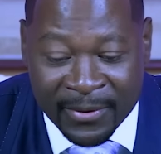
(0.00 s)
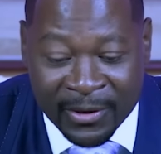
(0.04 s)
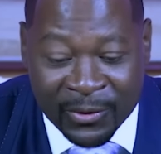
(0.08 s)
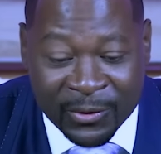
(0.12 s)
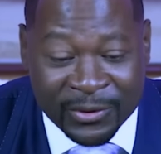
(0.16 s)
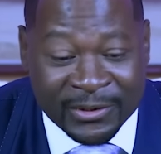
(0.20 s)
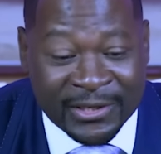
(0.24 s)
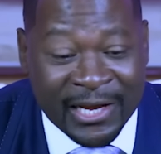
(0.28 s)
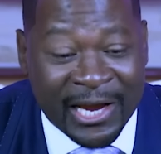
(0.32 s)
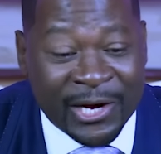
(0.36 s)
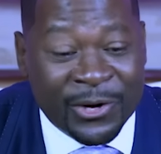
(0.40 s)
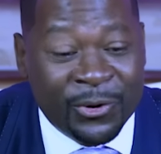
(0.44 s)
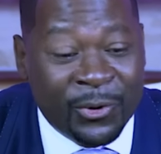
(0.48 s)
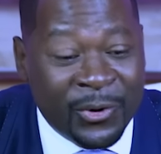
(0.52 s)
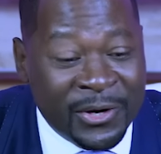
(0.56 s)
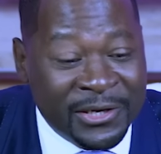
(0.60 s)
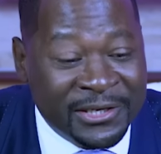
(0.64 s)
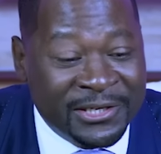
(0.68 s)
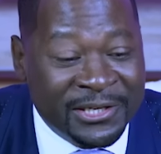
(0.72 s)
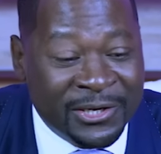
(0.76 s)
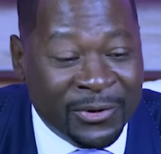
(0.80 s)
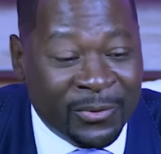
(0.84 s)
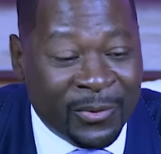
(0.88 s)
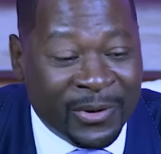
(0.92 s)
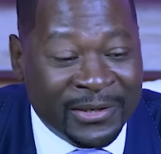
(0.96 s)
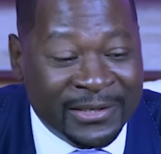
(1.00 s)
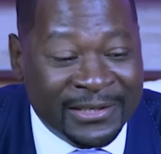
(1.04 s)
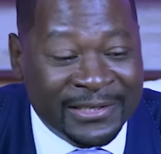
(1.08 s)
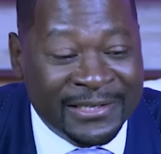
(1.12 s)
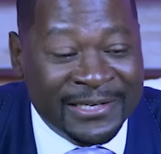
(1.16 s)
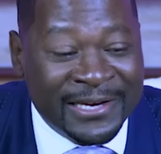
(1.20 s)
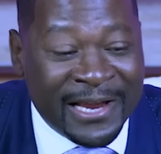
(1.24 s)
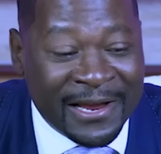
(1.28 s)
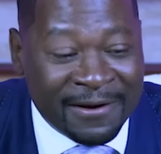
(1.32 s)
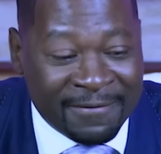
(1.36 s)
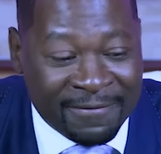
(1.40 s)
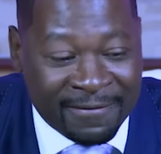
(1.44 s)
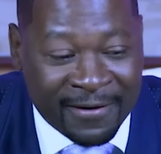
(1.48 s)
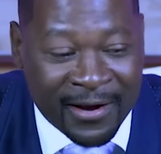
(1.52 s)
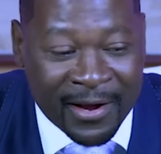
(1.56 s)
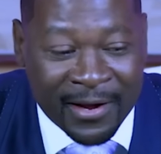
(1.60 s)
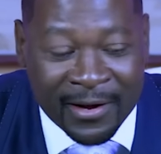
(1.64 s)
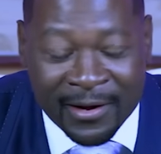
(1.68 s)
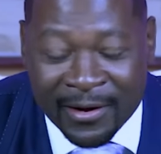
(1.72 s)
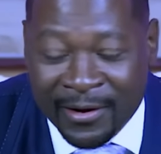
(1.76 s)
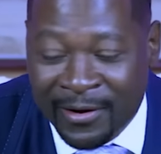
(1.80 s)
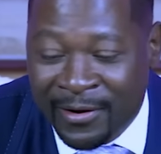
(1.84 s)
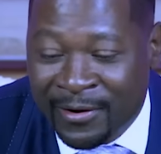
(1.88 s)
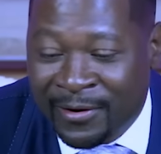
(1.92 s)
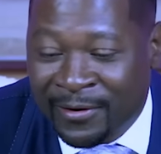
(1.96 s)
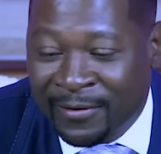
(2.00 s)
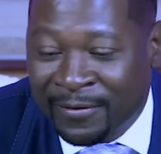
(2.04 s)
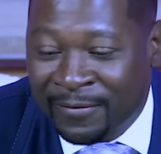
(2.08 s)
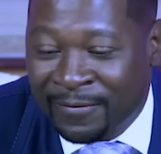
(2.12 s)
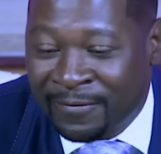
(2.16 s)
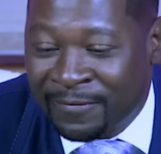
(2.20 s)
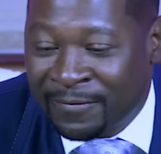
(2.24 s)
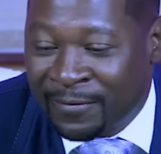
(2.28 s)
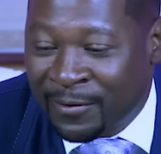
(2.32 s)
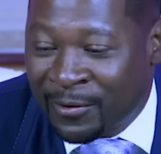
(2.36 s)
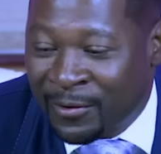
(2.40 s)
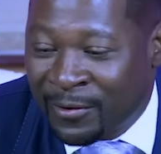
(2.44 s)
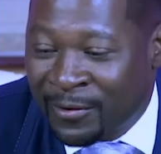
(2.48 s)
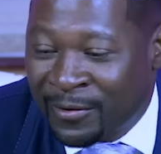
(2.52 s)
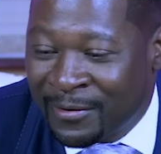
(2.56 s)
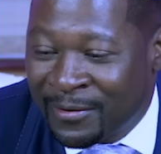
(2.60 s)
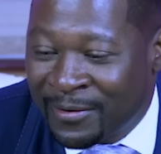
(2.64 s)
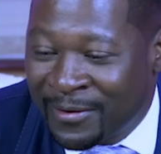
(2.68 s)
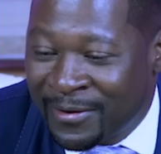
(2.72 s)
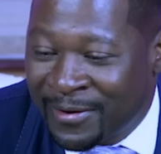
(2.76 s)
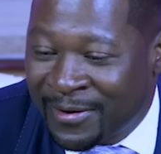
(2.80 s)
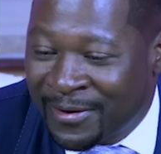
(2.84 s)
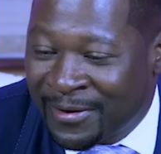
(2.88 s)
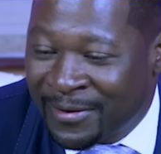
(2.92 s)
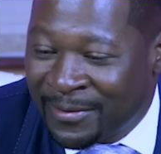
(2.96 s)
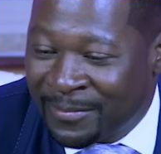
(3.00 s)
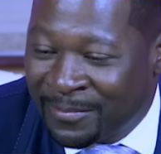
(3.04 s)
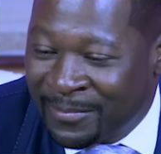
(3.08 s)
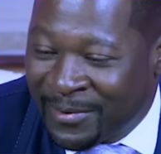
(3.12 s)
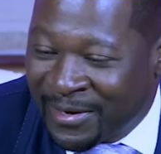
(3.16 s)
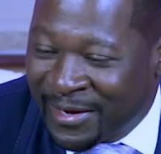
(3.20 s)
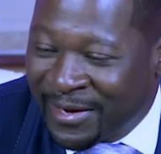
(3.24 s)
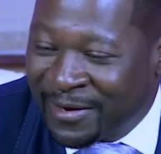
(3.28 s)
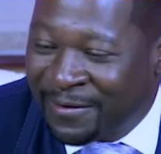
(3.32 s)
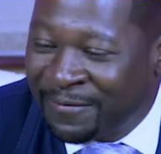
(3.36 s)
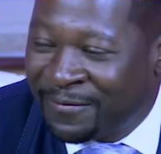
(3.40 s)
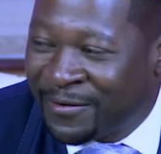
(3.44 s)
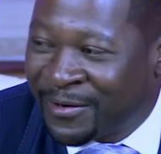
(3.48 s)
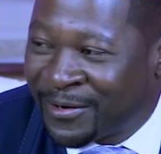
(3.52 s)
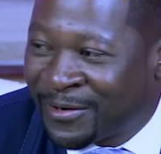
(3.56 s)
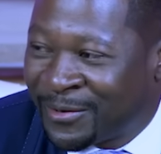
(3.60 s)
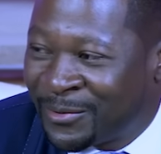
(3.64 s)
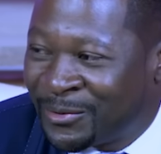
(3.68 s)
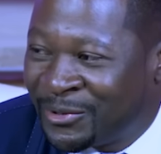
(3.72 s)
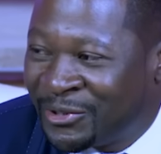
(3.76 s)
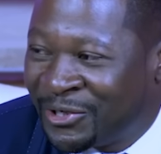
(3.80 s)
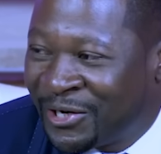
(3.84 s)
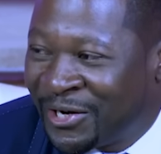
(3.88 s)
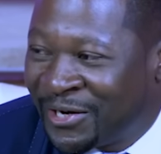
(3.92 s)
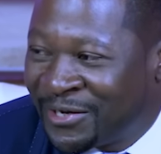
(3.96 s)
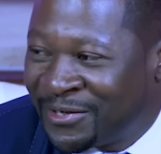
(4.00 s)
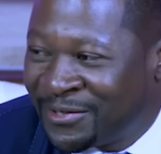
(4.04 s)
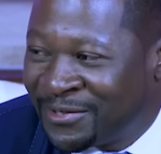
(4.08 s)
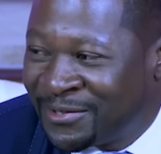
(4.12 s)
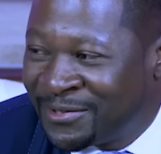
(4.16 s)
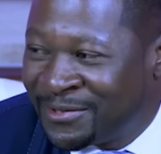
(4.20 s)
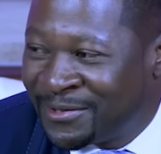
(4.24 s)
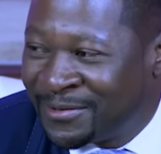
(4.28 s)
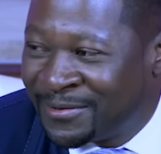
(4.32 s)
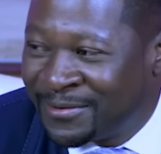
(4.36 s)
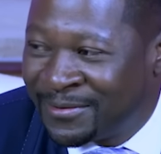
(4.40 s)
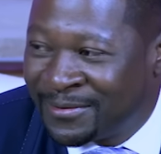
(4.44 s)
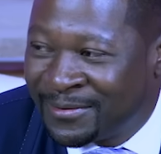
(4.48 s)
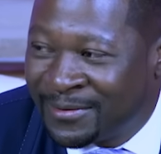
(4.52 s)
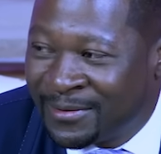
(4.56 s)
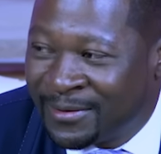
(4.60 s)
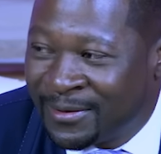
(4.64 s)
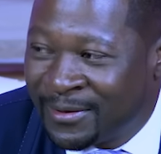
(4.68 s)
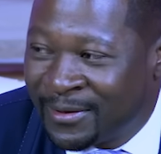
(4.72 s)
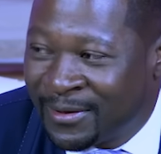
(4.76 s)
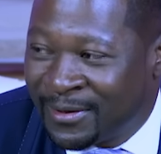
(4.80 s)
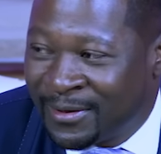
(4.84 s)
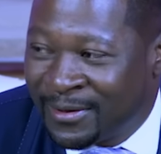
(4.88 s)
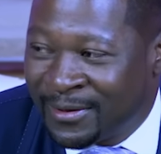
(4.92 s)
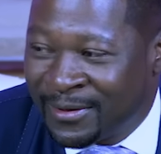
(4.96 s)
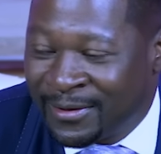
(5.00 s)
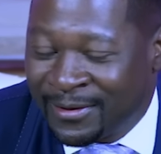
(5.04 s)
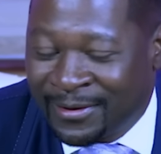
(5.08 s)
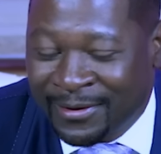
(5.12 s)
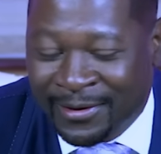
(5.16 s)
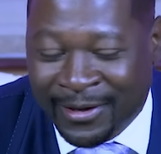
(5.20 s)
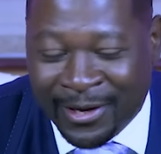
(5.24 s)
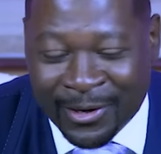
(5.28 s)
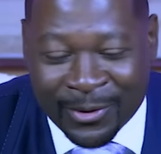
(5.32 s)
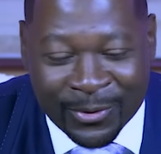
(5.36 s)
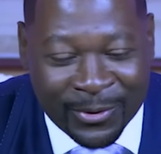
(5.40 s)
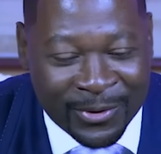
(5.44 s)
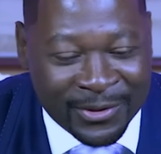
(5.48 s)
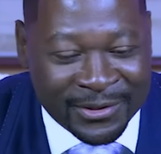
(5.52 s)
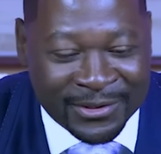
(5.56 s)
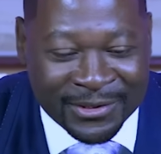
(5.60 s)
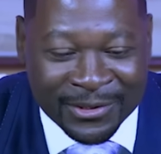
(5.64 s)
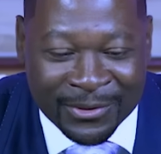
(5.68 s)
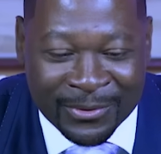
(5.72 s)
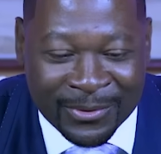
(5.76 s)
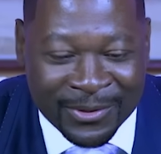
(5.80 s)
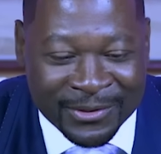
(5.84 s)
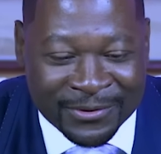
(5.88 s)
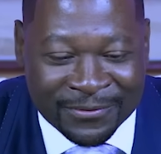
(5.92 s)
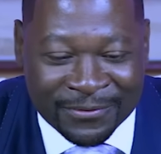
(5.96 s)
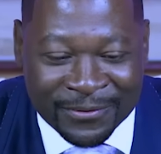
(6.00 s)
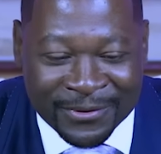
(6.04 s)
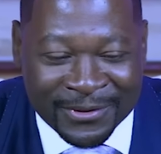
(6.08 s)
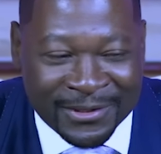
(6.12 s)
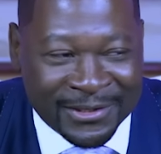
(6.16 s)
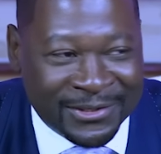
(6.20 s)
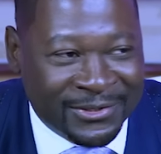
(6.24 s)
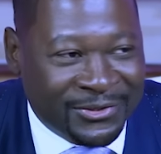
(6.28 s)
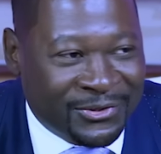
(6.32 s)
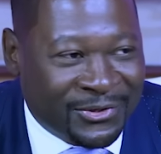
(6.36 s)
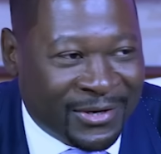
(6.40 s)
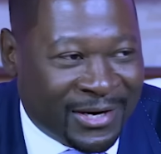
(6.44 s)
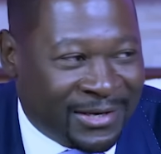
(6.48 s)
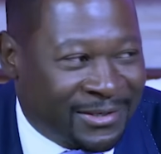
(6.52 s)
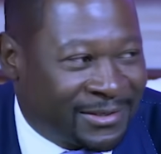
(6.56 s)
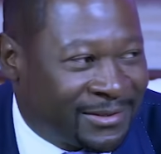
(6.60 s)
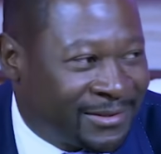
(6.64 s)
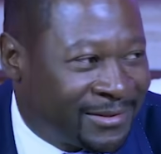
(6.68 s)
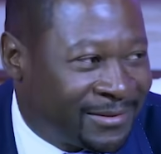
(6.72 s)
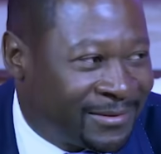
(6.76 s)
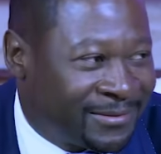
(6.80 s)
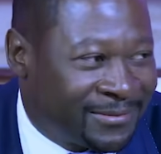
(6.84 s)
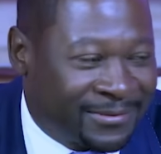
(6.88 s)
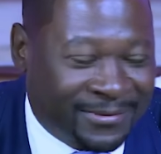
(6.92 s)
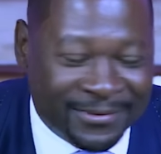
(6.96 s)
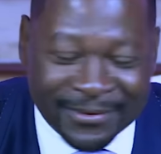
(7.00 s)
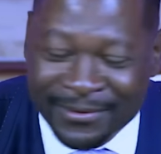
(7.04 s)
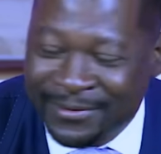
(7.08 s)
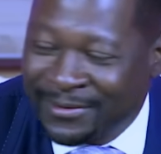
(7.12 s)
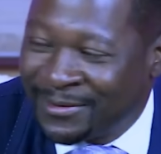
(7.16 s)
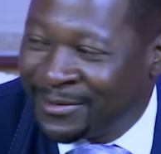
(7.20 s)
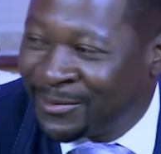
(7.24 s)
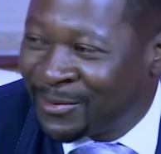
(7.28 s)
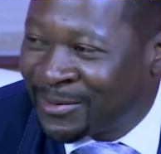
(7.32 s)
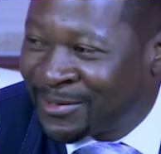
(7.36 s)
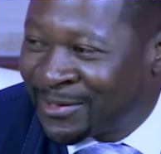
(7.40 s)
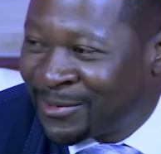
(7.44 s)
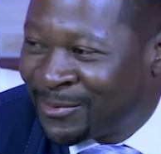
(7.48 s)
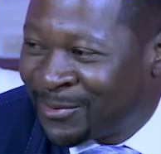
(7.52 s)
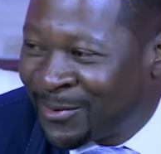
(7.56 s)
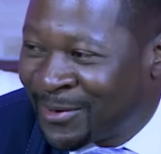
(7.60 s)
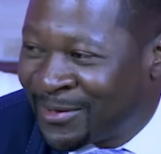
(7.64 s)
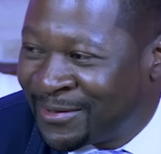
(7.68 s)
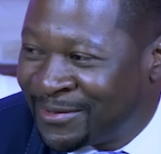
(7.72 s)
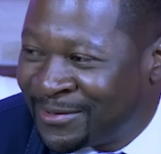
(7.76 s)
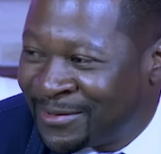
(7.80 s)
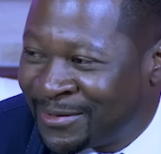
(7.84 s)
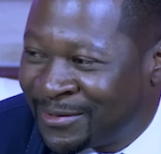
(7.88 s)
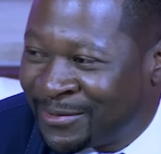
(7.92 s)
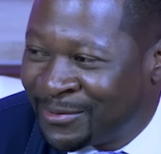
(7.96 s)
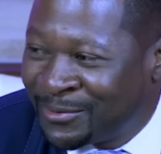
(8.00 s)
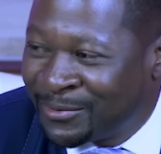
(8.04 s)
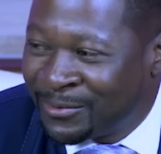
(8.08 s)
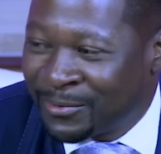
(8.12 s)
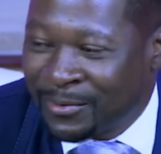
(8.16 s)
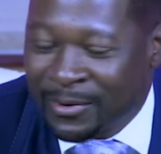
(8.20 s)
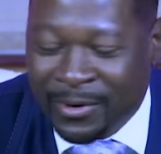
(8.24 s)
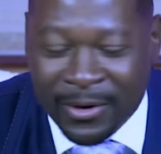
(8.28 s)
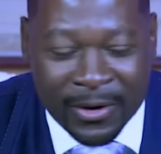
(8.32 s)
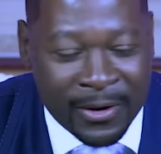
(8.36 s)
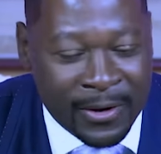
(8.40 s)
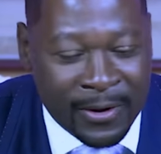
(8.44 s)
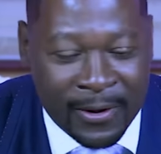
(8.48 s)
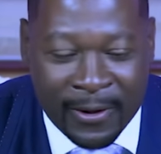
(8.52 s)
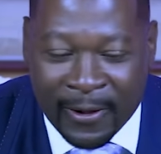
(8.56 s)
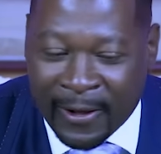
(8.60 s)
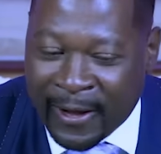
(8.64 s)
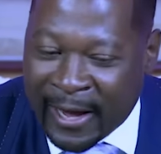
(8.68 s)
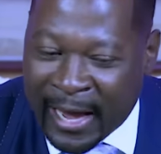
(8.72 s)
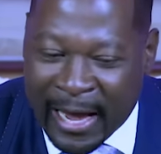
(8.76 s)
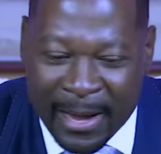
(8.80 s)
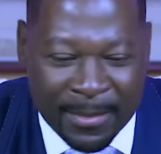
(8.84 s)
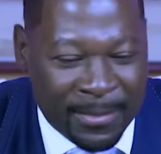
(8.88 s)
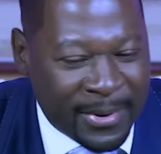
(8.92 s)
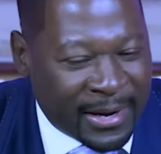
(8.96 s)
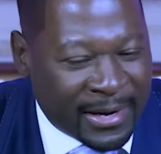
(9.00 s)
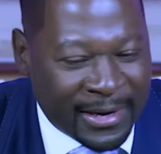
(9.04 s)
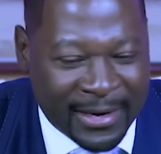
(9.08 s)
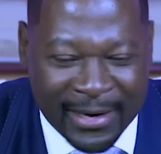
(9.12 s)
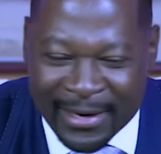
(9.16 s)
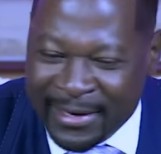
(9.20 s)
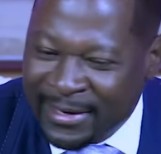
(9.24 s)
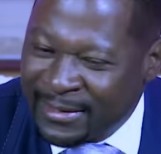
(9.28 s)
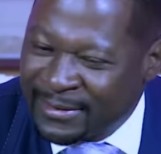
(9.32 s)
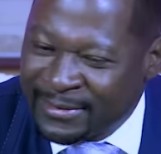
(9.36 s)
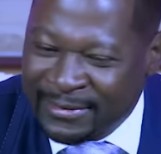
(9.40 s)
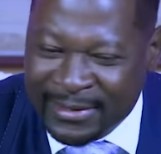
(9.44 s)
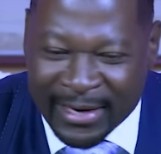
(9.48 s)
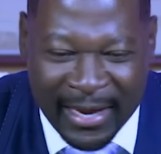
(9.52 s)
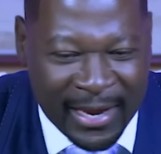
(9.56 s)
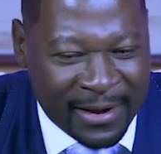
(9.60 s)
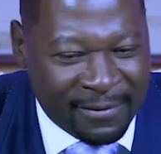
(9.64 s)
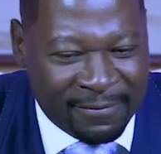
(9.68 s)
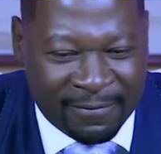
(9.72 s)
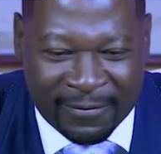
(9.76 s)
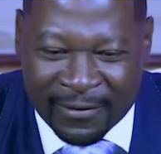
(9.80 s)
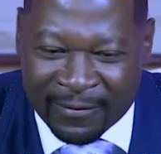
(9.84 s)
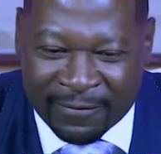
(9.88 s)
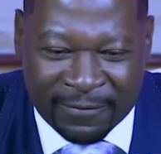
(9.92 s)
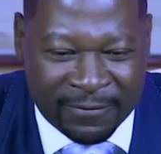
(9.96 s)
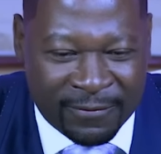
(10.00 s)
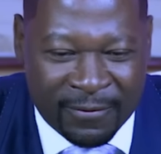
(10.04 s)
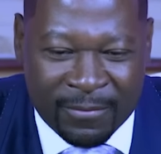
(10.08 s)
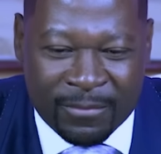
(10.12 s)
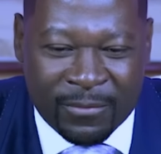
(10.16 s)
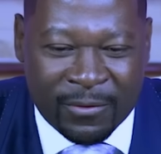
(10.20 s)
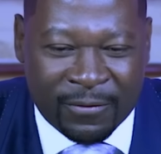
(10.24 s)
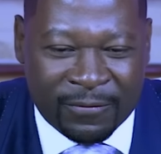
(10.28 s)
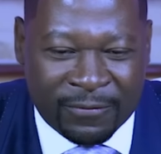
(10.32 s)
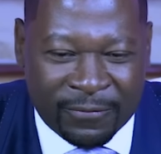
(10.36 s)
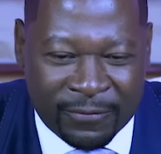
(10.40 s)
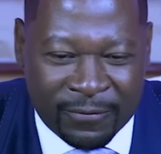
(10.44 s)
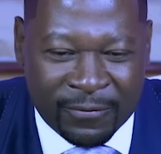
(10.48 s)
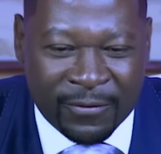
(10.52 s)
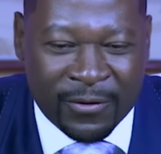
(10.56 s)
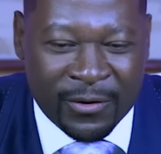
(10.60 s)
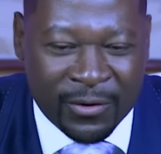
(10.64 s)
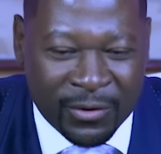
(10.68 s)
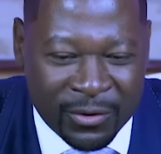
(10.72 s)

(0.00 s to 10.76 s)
Because the anointing was never for behavioral change. The anointing was for destruction. He was anointed to come against every form of